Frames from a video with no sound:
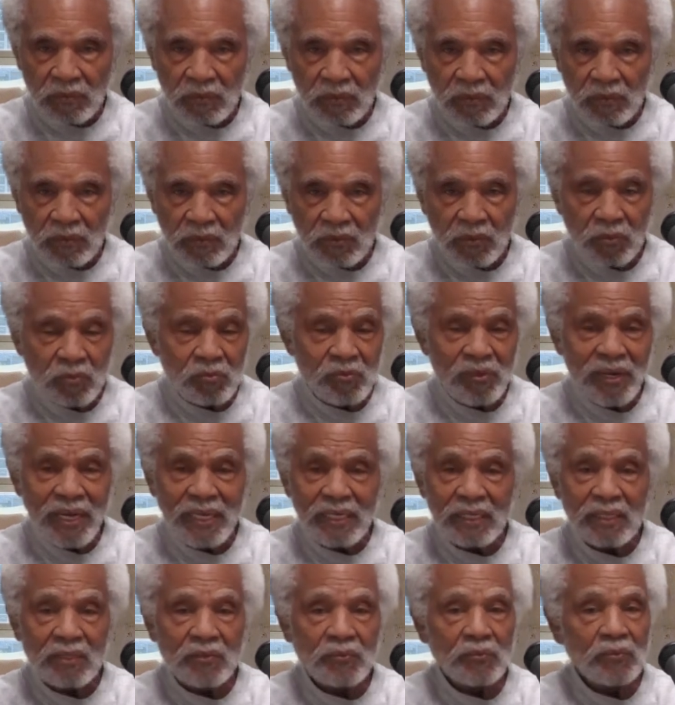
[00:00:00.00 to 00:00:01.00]
you can write
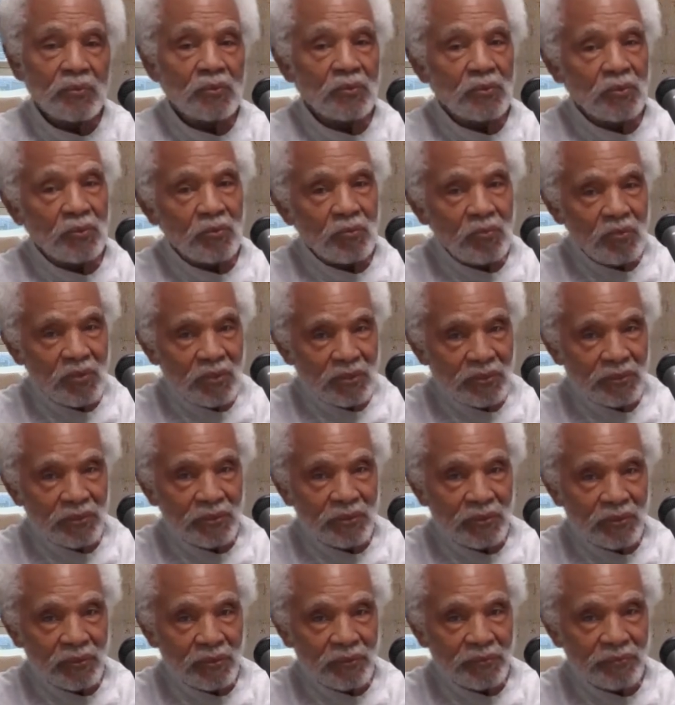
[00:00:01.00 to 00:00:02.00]
any rule you want
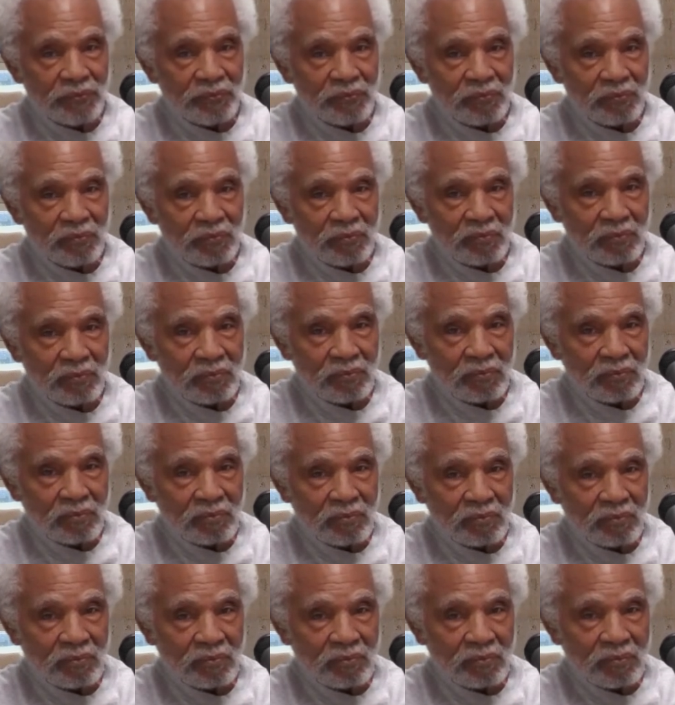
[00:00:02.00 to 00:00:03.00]
to.
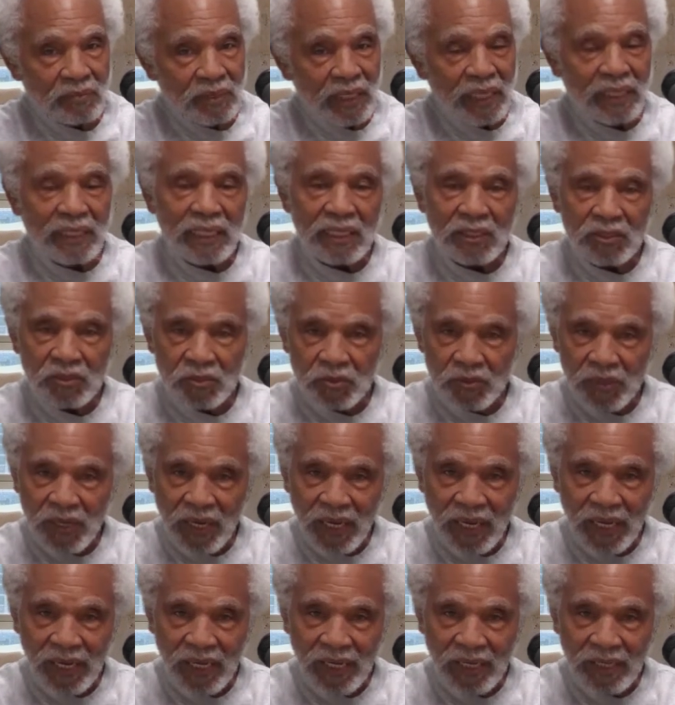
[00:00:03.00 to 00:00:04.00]
And they
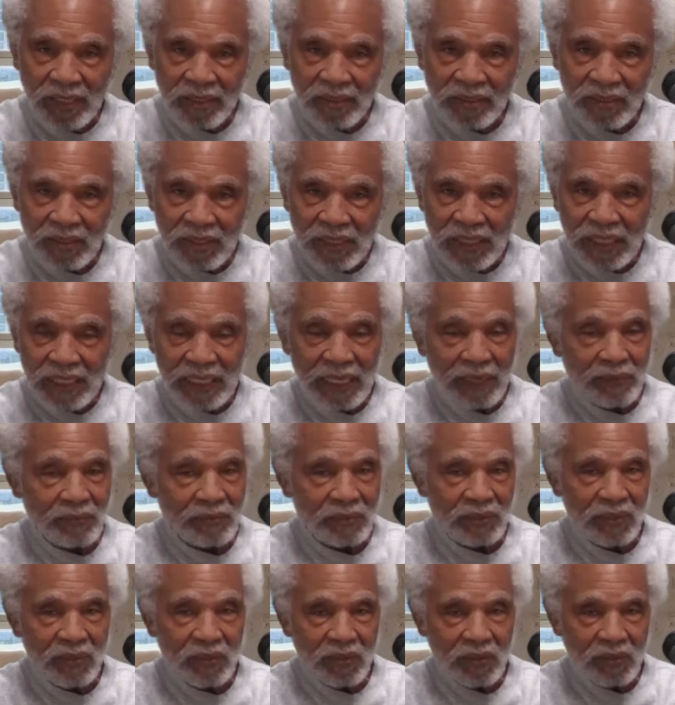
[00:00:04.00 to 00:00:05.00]
tried, and I would
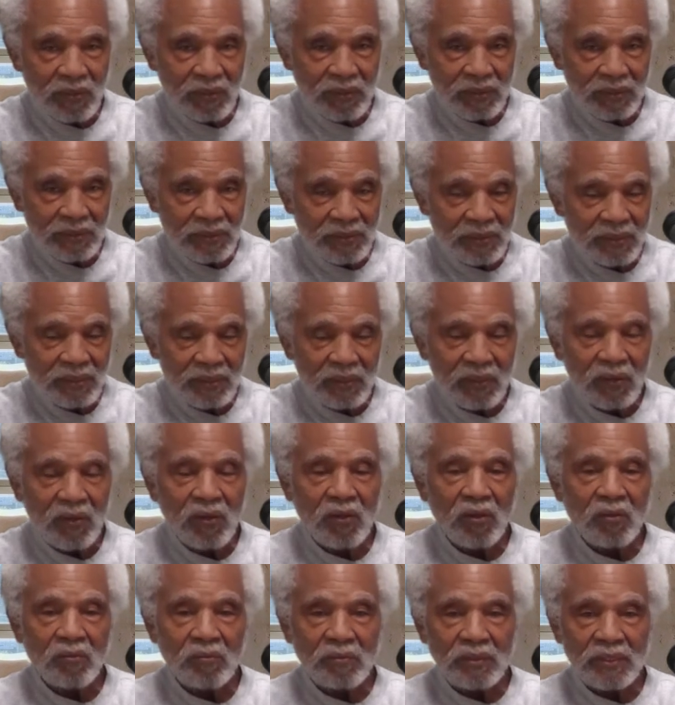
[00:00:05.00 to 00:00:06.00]
call it
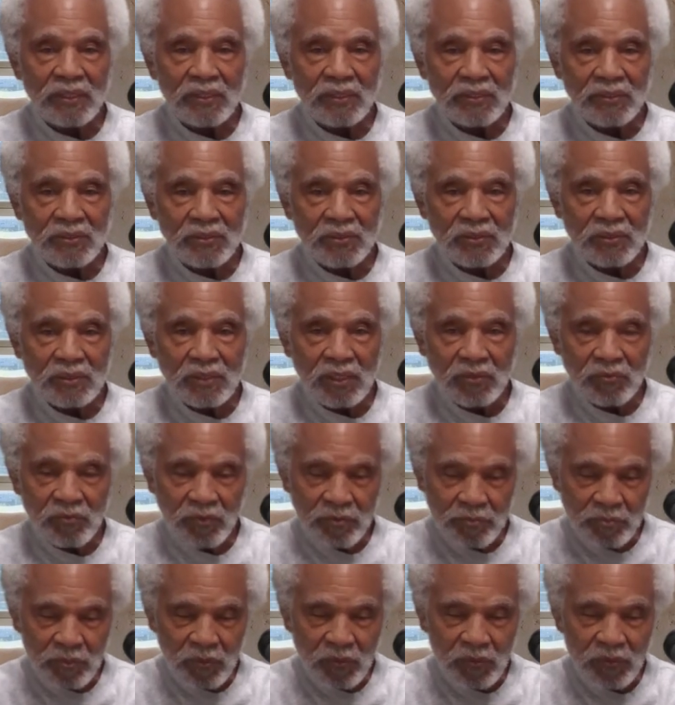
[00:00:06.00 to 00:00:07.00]
always, and
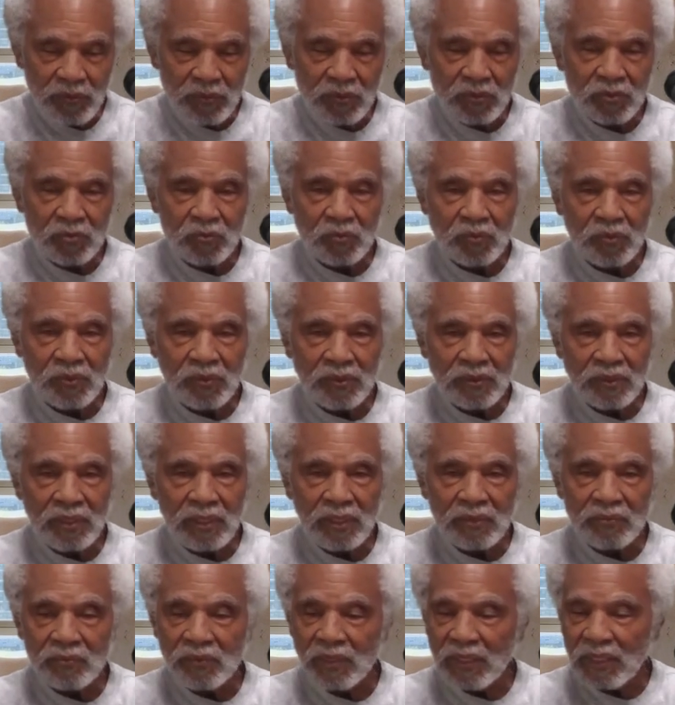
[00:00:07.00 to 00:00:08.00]
reporters would,
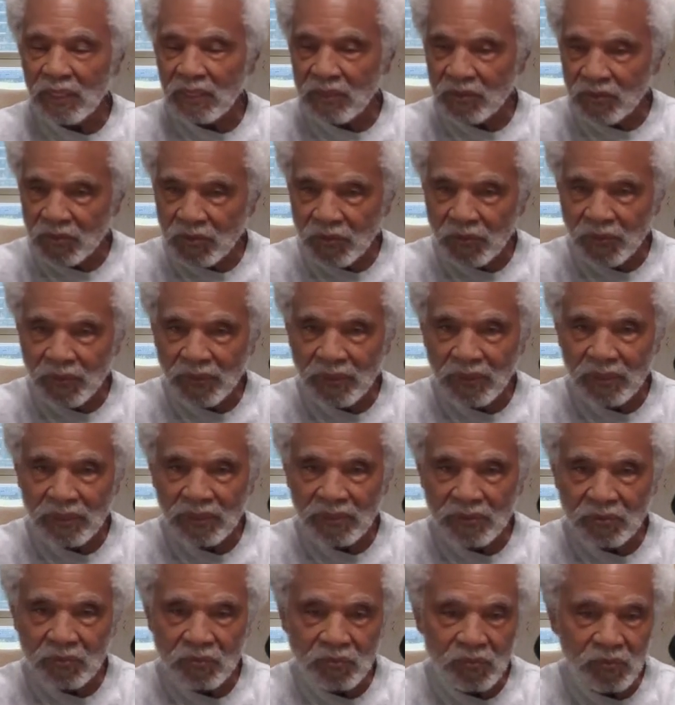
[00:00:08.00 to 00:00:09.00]
and
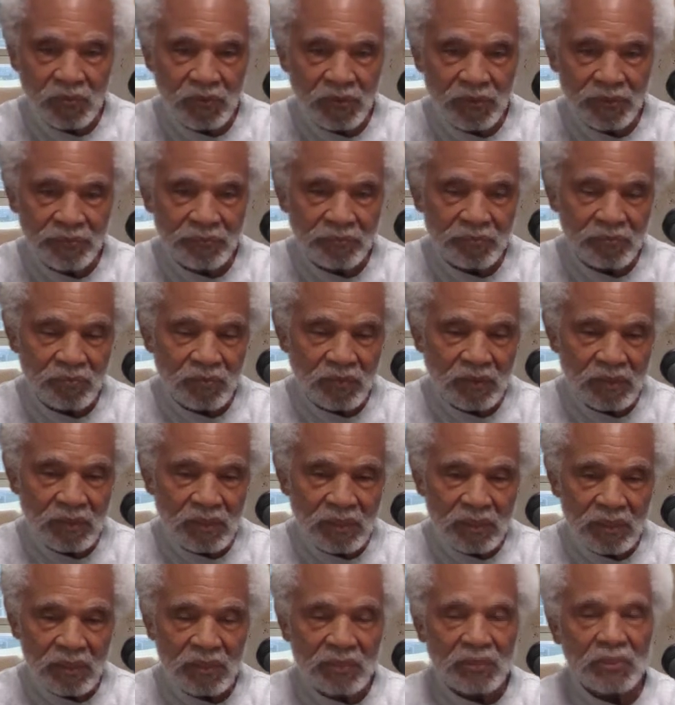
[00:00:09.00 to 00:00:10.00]
editorialists would.
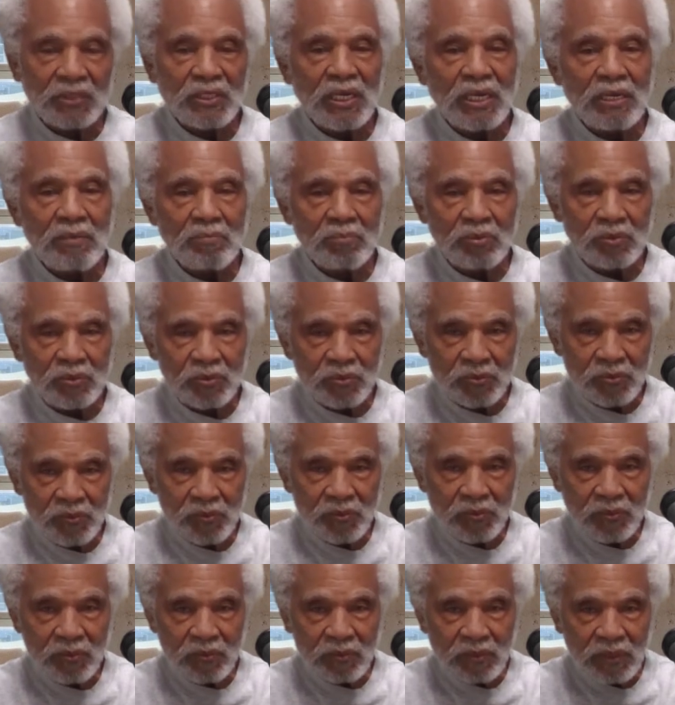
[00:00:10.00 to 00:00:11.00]
The Chambers
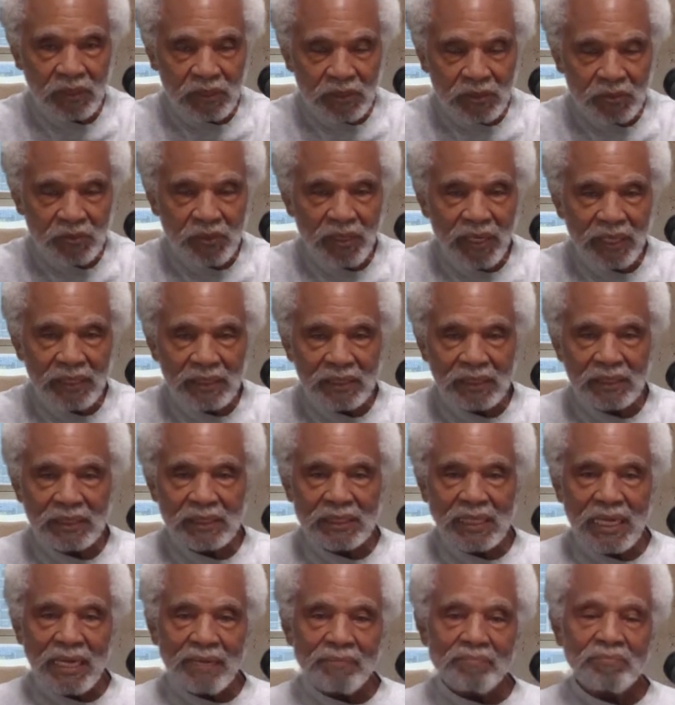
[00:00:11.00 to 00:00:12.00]
rule, trying to
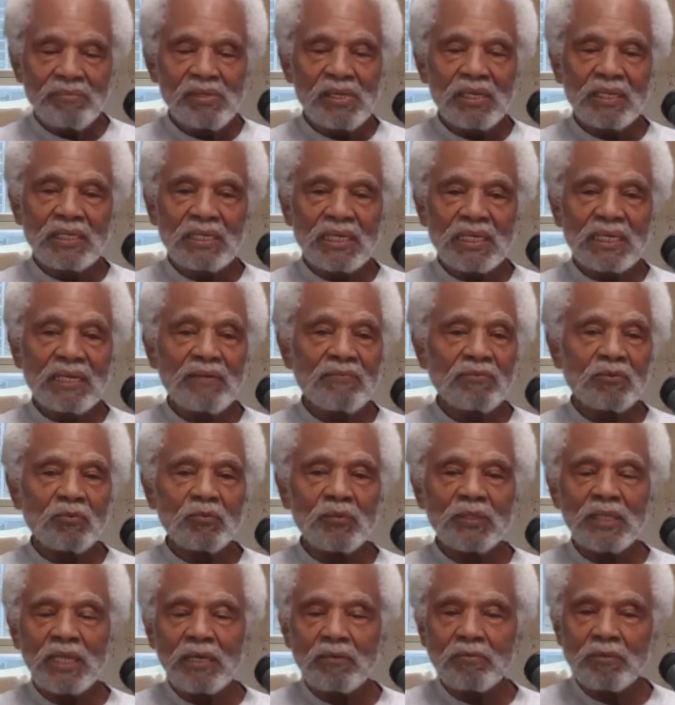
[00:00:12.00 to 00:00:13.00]
stop me. And even
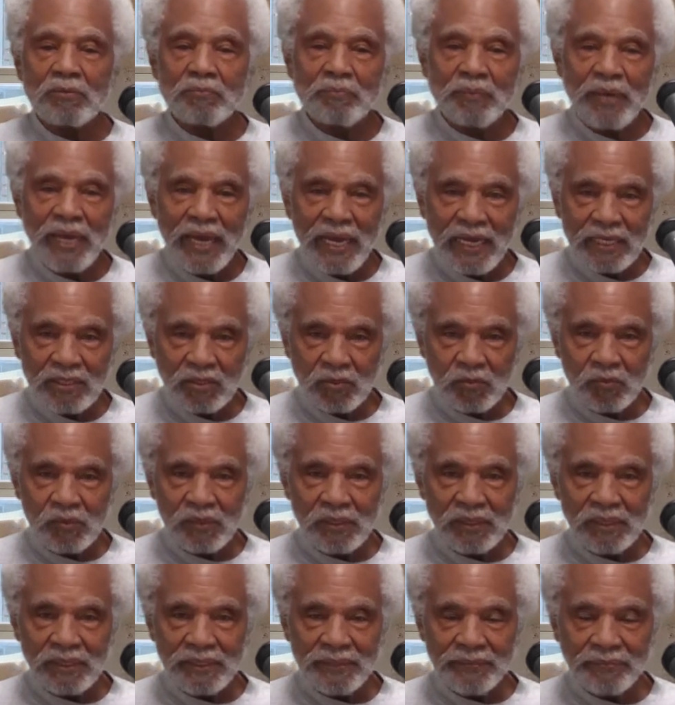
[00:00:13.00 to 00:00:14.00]
when they would pass
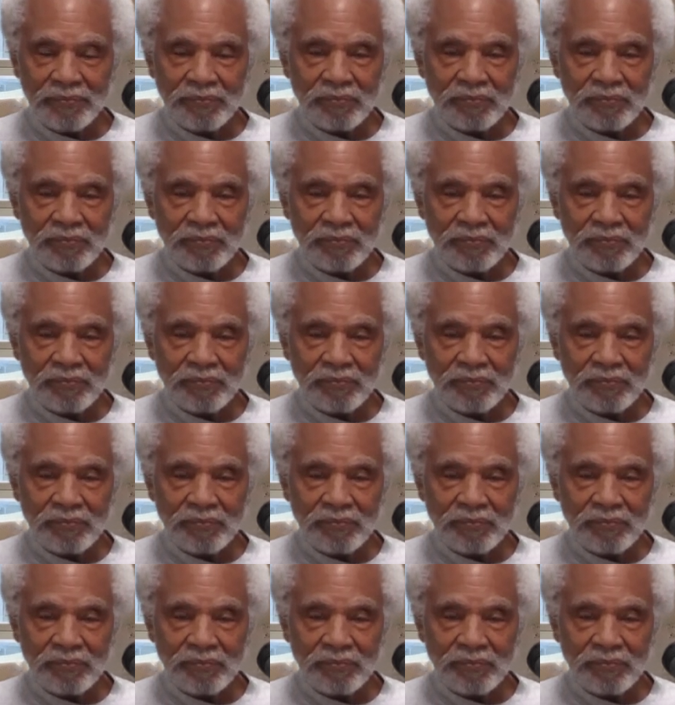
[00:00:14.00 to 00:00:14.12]
one,